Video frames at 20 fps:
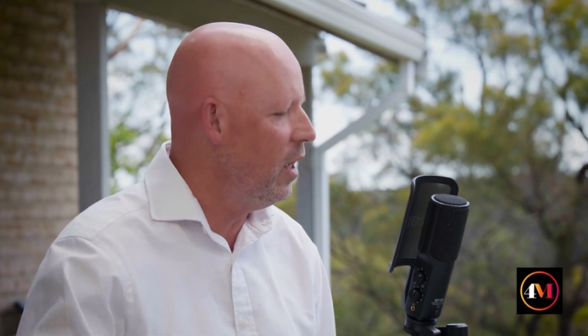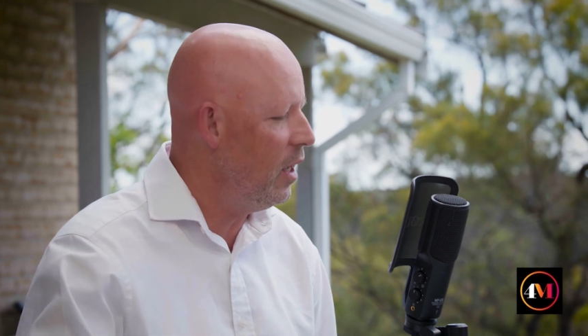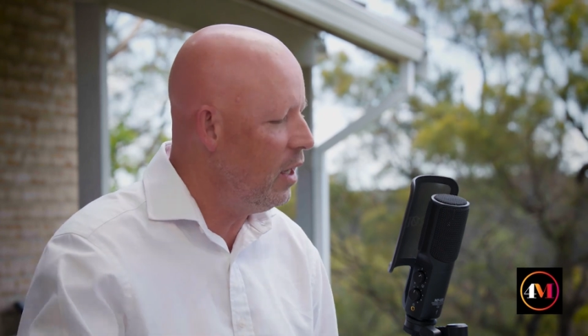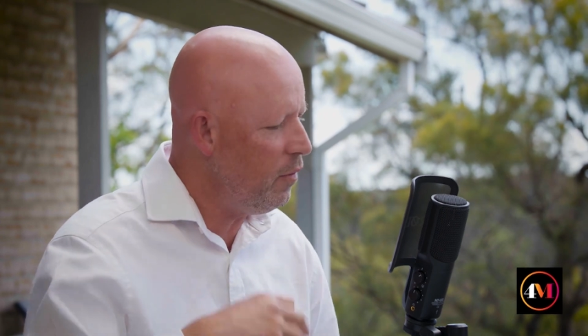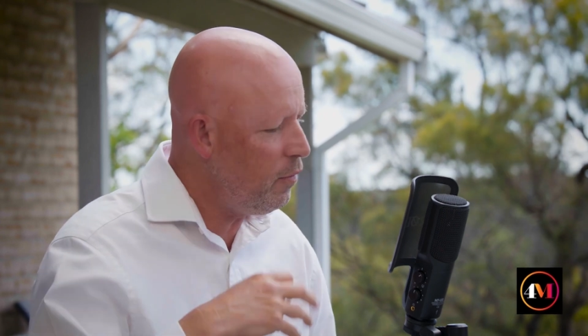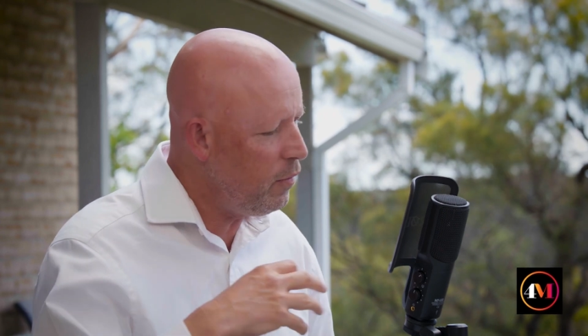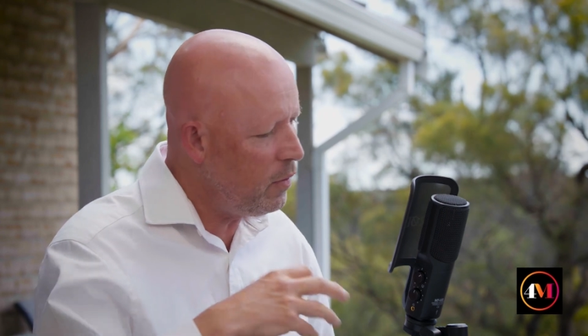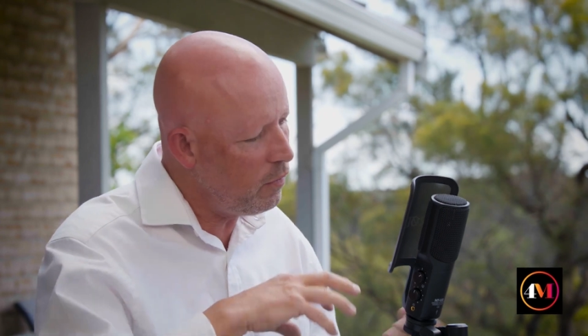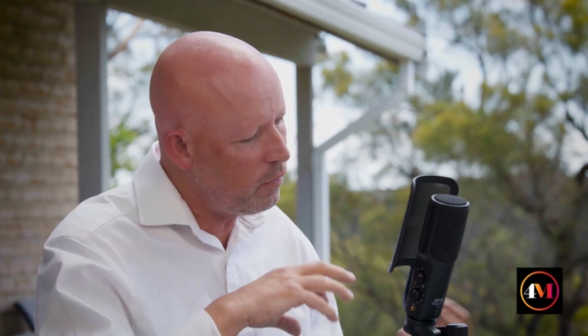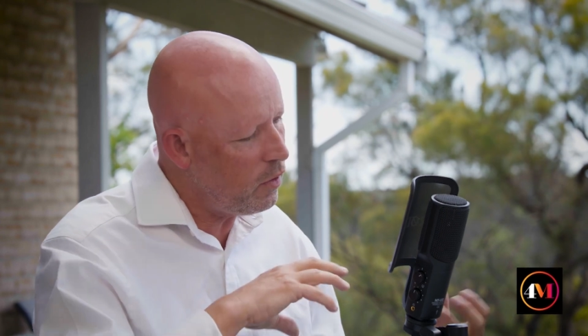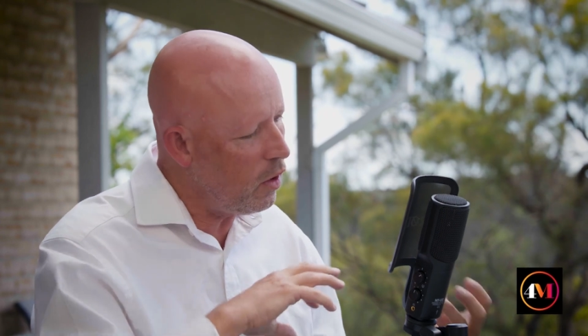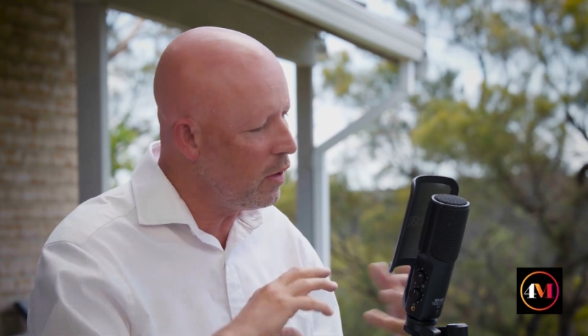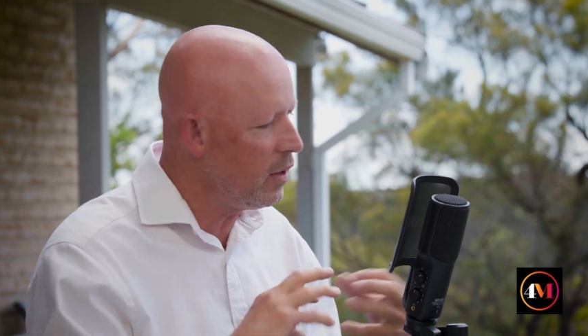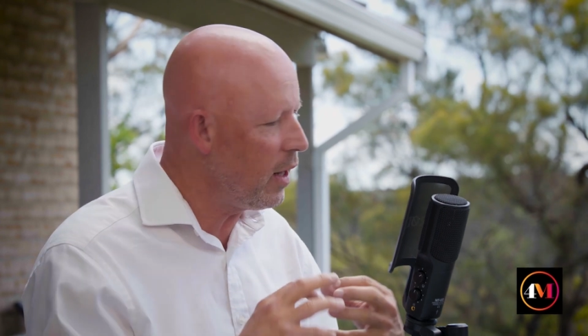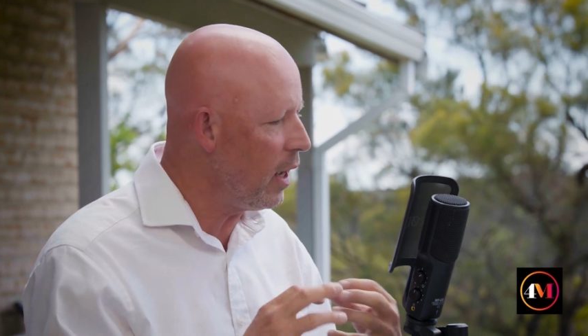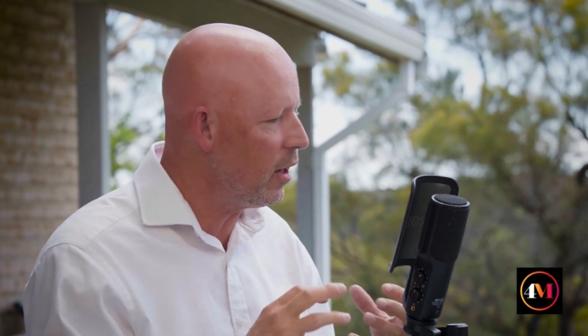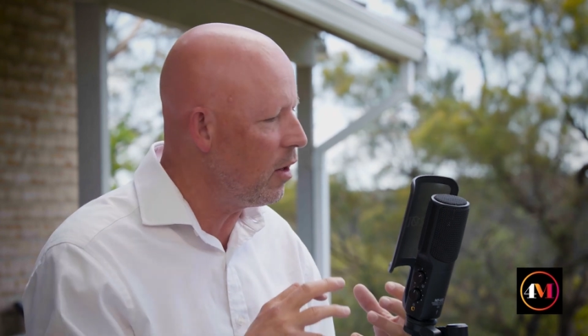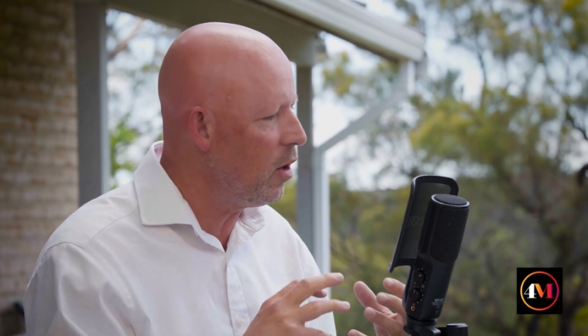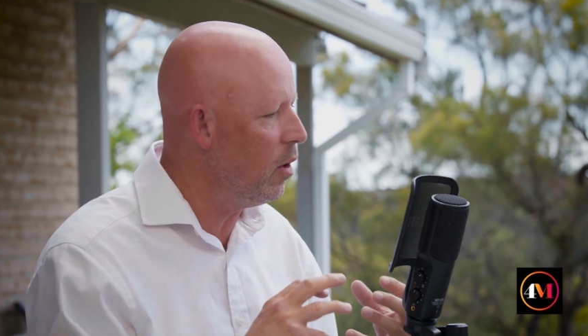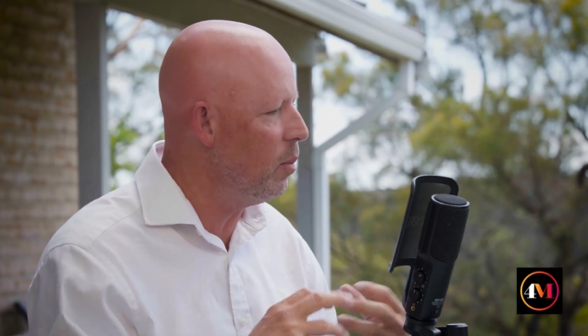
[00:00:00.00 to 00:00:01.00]
if you've got
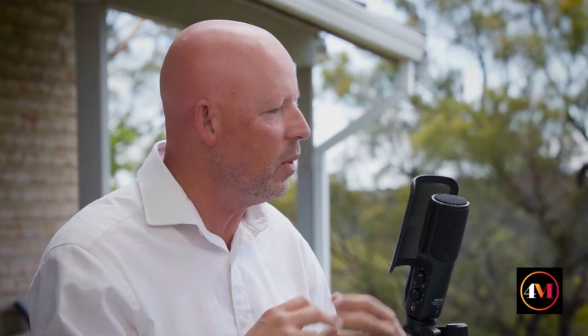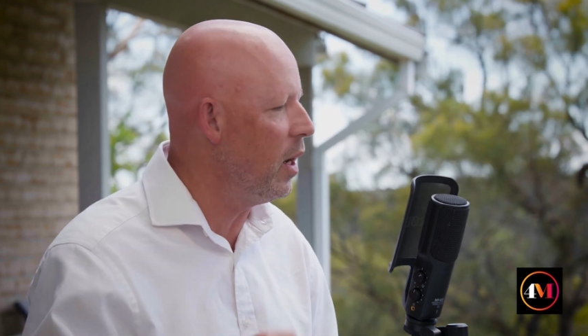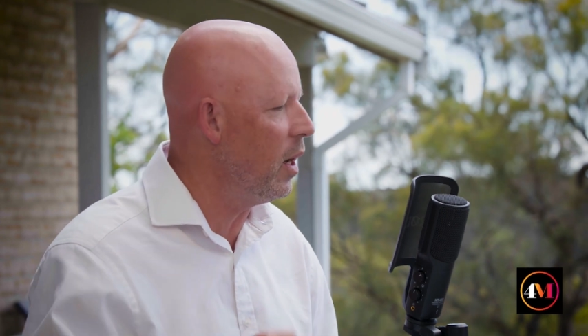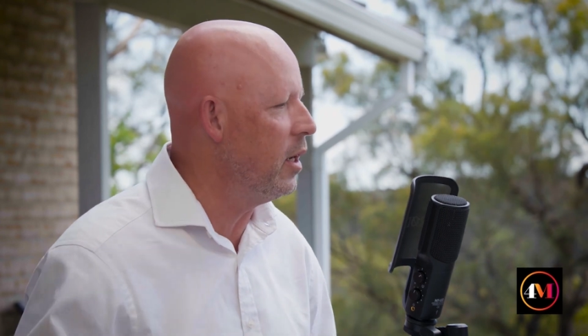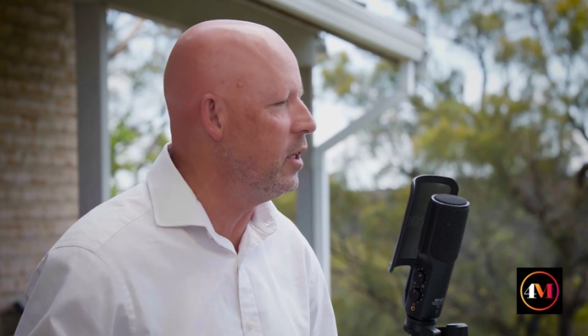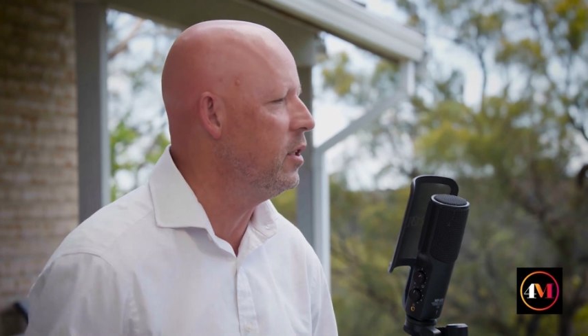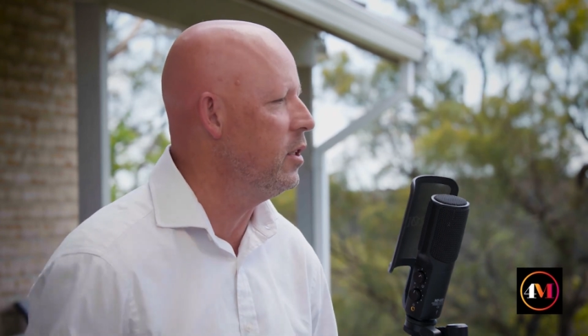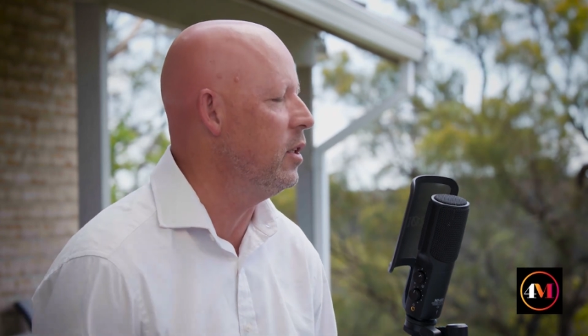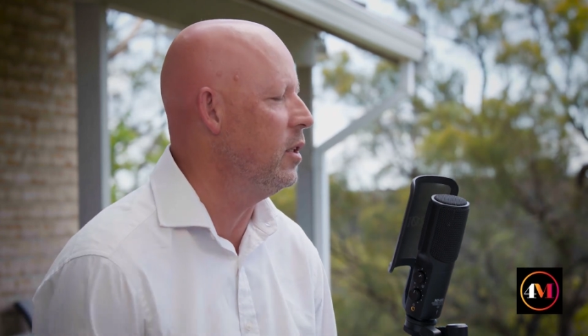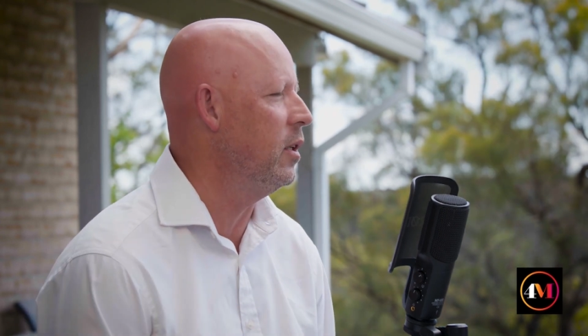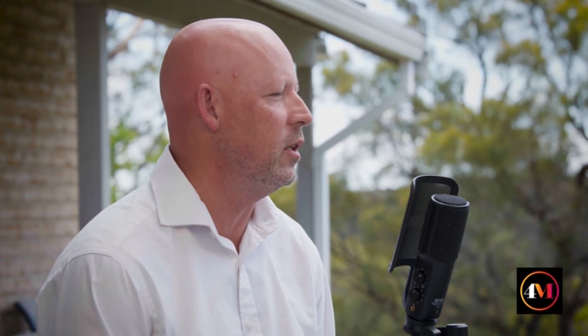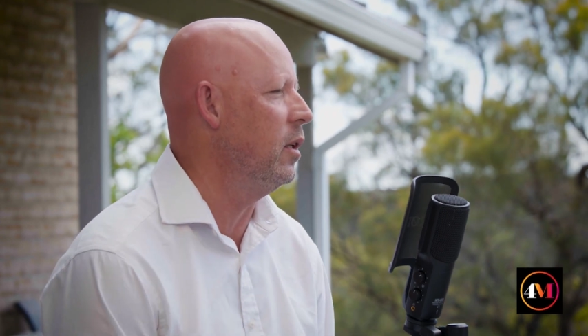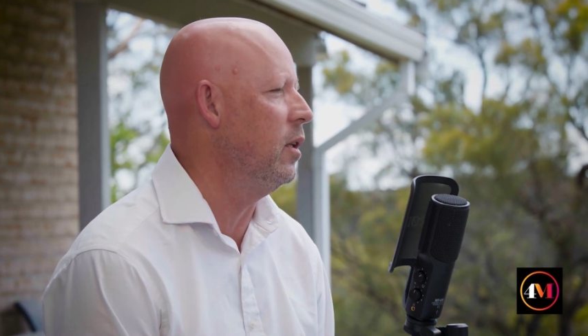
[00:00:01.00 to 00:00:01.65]
that combination,